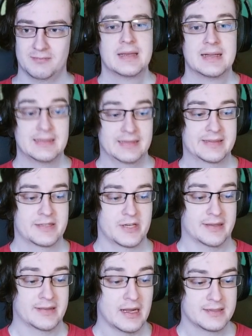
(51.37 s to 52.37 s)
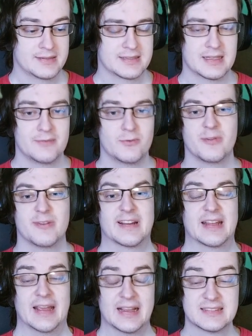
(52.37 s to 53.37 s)
Let's check talents. If you want
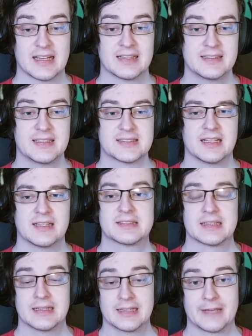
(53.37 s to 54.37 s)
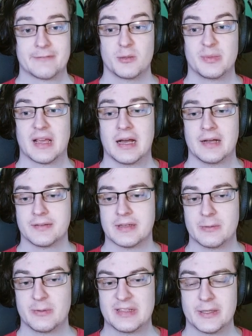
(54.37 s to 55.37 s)
exactly this talents, link will be under the
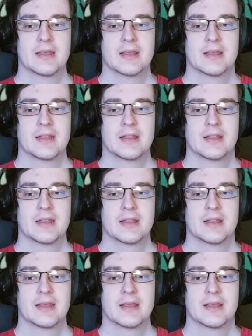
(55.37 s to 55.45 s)
video.